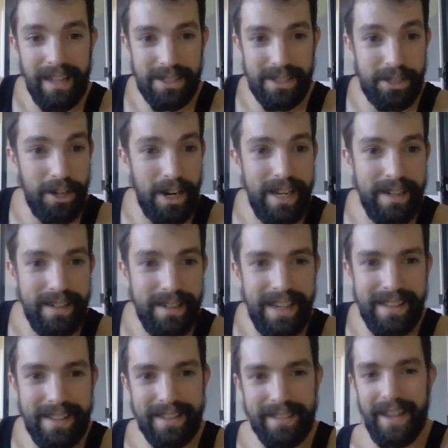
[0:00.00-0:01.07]
it looks great.
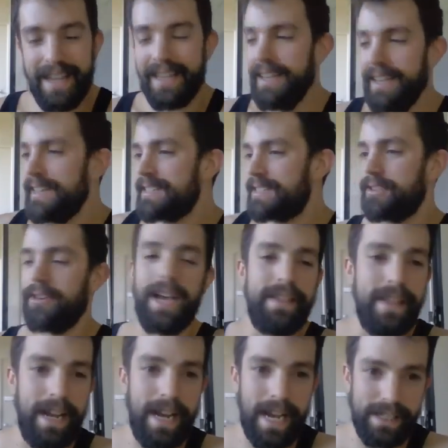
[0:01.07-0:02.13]
And then
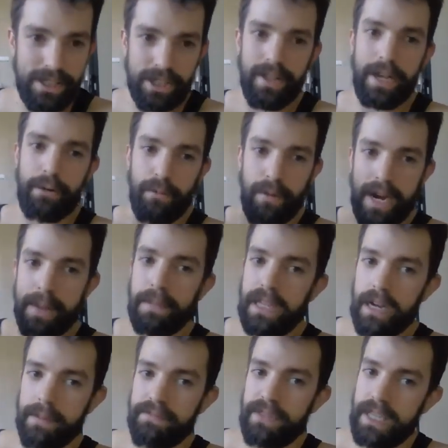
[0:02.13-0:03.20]
and then as you're like
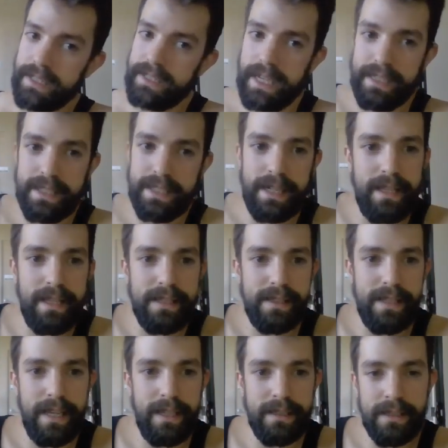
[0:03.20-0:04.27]
ramping up the intensity of these
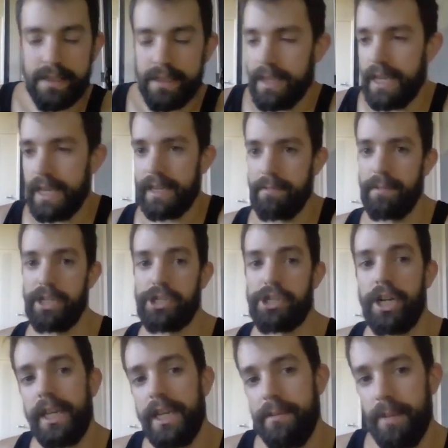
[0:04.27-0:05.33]
things, it can be
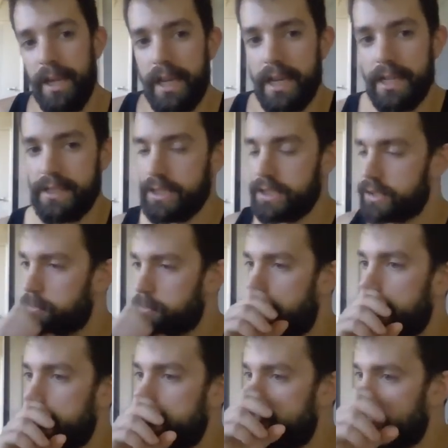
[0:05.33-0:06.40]
tricky because this is
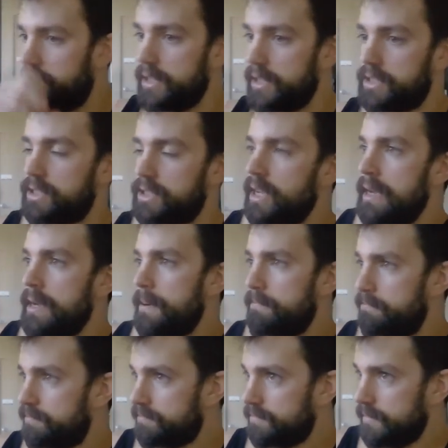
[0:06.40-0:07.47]
why there's
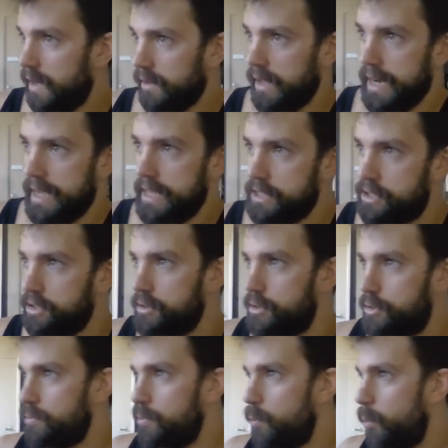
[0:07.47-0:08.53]
a lot of
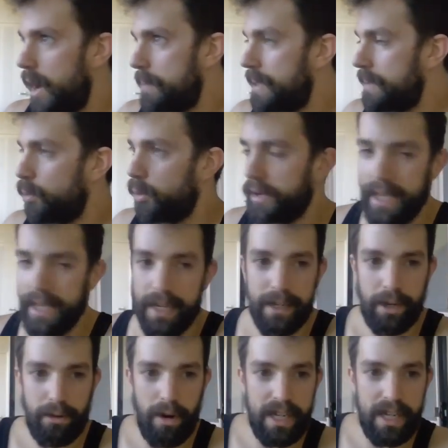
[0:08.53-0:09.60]
issues why people get
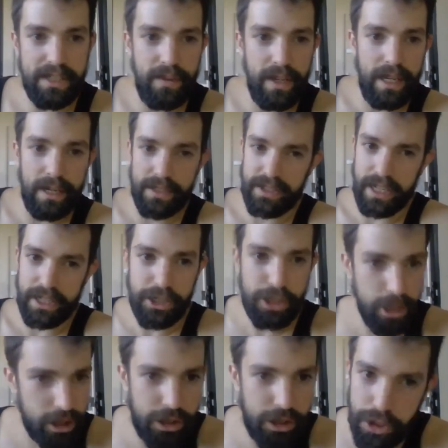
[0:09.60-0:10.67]
into CrossFit and it's like,
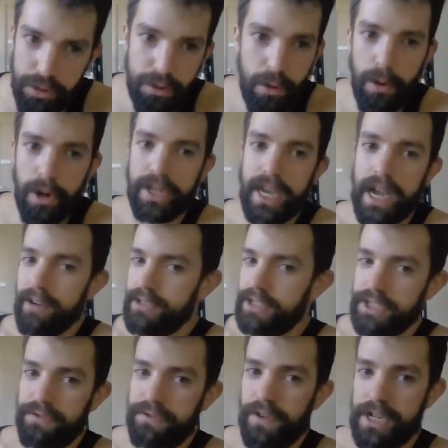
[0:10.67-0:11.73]
just do the workout and
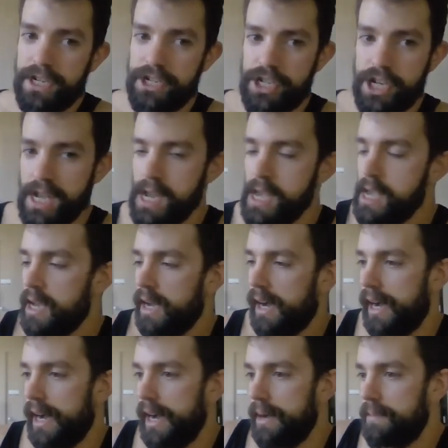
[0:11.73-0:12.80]
just finish it.
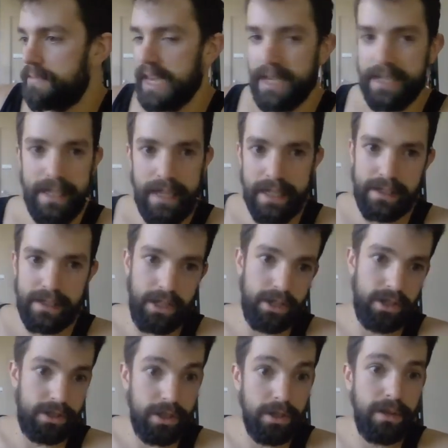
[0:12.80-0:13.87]
The idea is that
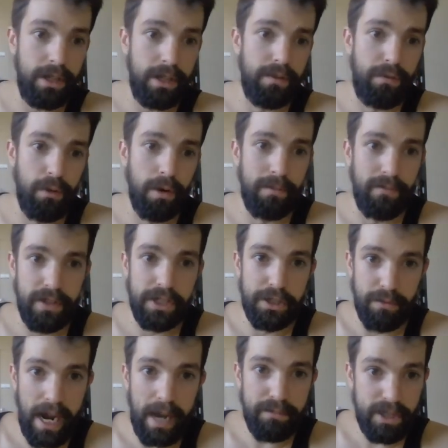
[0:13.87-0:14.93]
you're doing good form for these
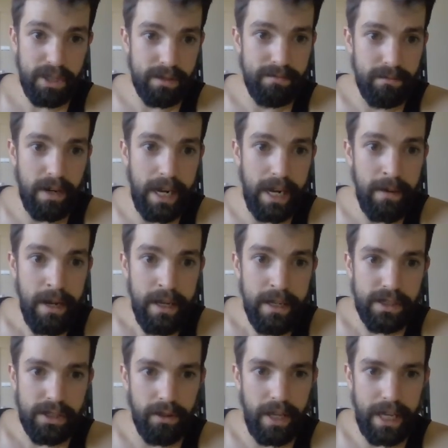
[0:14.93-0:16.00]
reps, right?
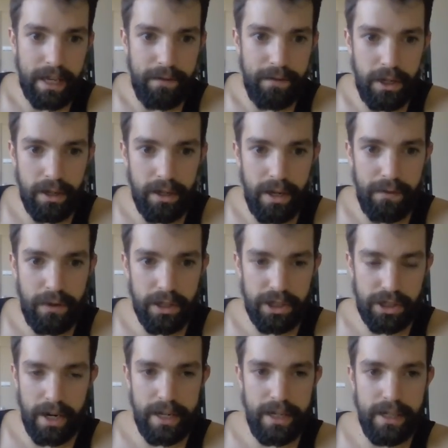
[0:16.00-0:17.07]
So like if you're
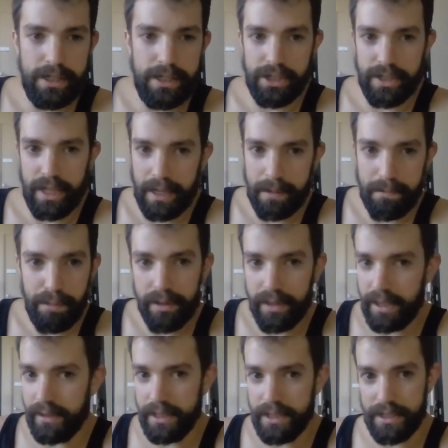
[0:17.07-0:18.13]
starting to just like
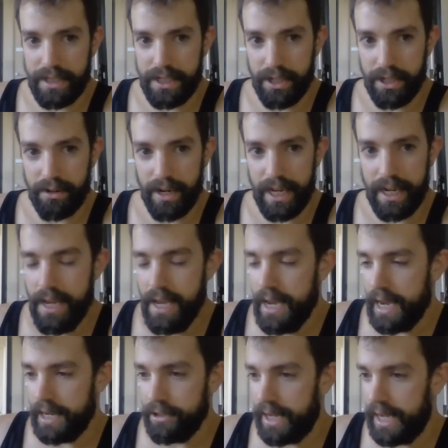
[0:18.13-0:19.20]
completely deteriorate
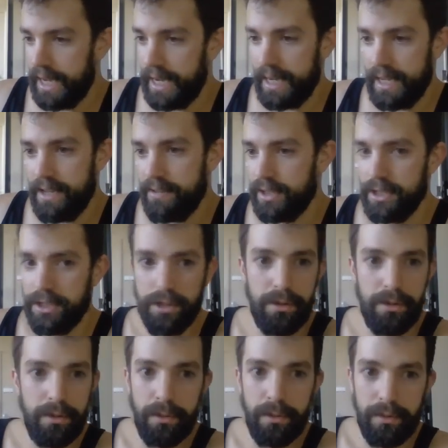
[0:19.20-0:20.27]
and you can't even
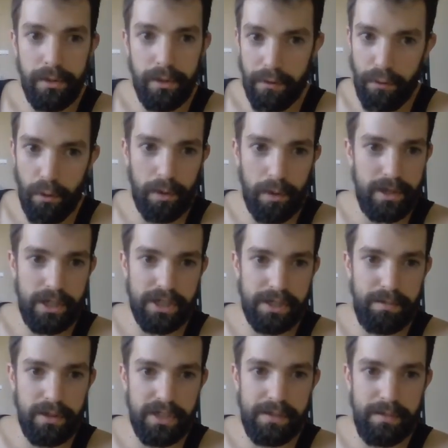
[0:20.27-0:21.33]
do the form that you're
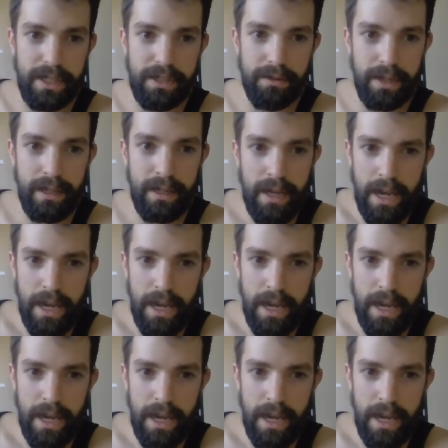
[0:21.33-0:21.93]
supposed to be doing,